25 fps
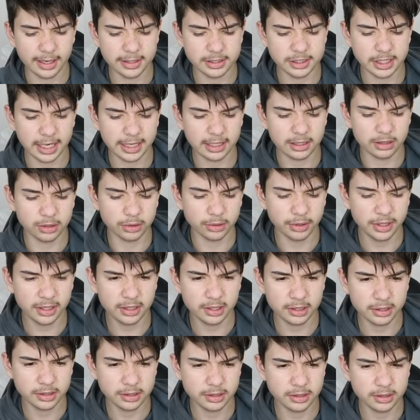Jake
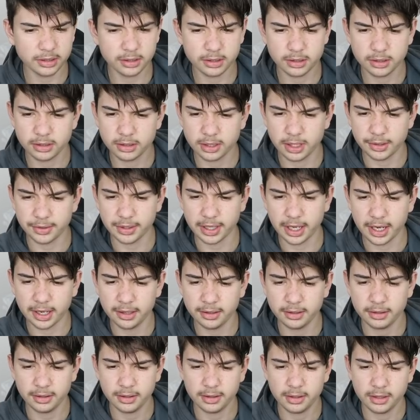Lloyd. There we
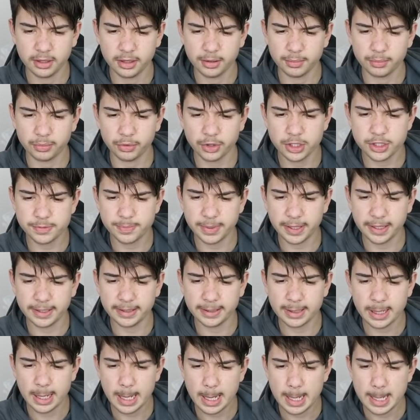go.
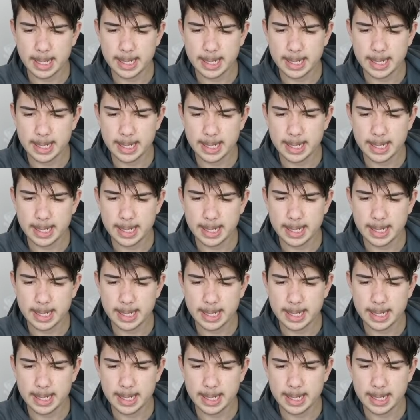Brisbane.